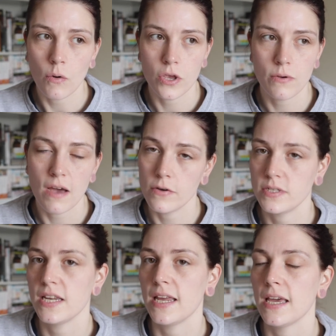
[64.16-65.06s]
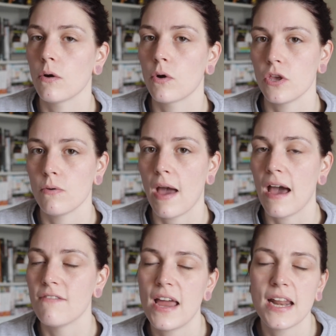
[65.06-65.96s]
or you have OCD or you
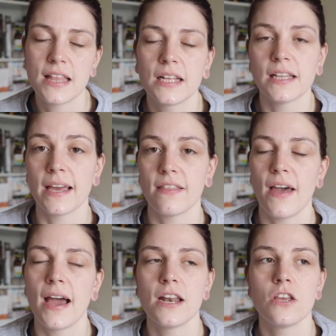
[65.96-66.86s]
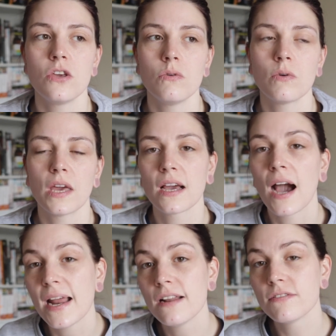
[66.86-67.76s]
have anything like that, you can
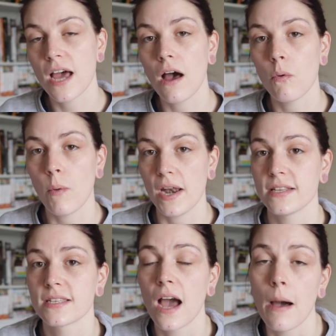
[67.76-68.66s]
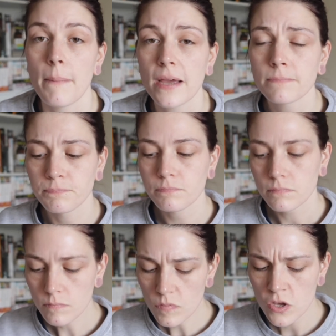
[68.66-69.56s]
kind of tell when it's coming
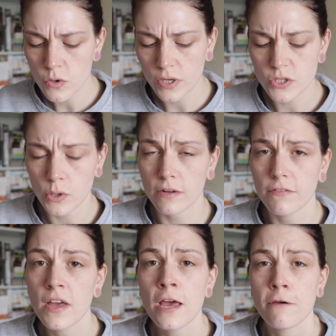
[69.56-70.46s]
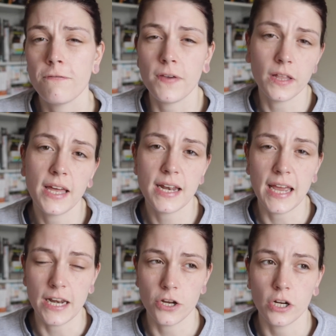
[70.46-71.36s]
you can sort of feel it
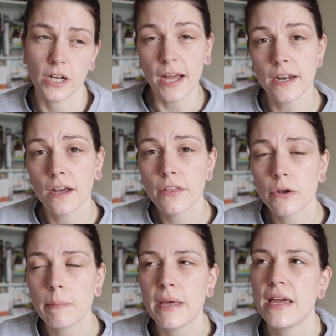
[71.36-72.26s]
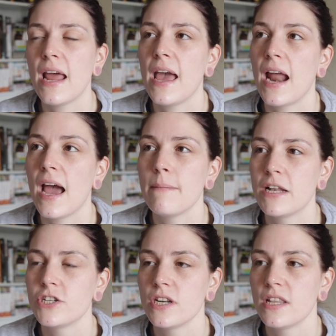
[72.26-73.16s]
in your gut a little bit and I
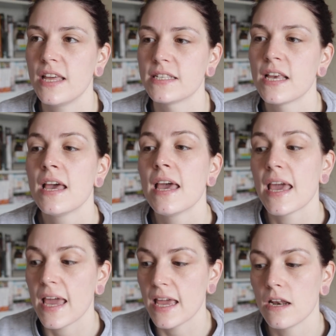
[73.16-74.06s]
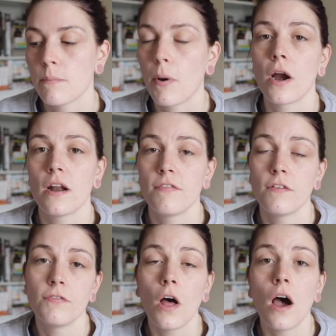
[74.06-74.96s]
mentioned this in part of the
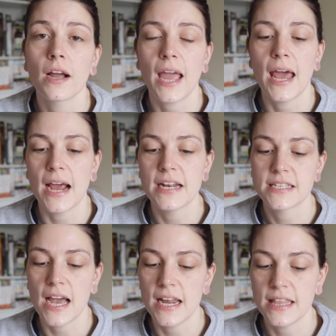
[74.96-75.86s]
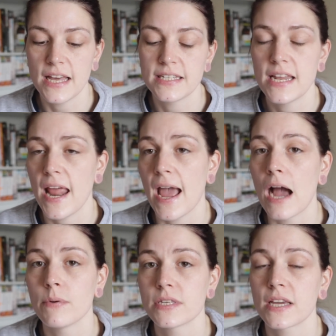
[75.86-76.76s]
vlog and I decided that today I
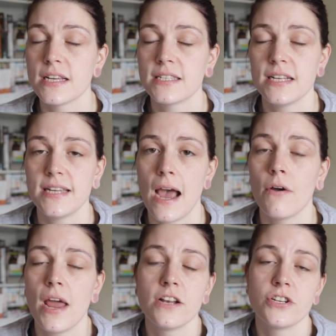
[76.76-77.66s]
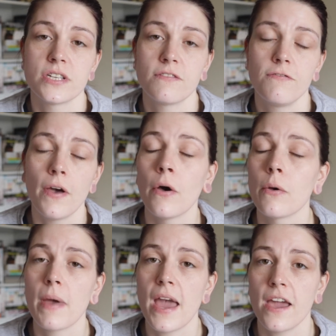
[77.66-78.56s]
was gonna sit down and just
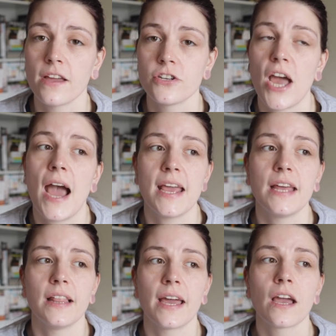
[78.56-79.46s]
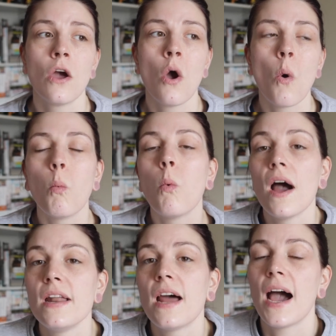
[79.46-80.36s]
film a chatty like
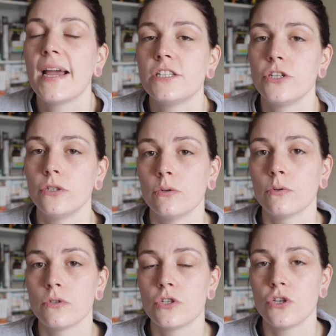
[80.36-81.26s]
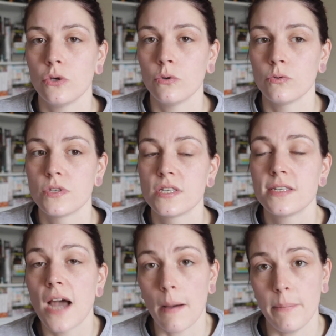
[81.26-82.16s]
what I do to
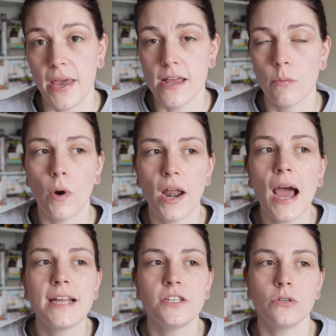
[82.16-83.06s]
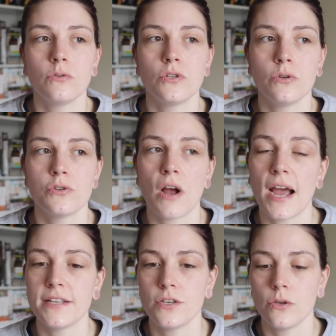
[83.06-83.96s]
stop it, what I do to
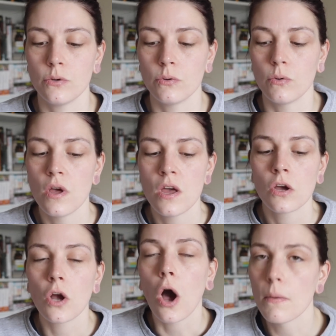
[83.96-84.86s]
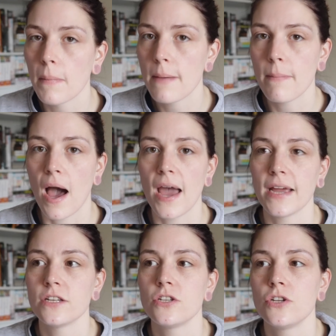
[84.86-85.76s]
try to calm my
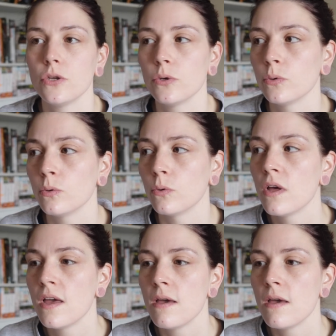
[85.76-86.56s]
mind, to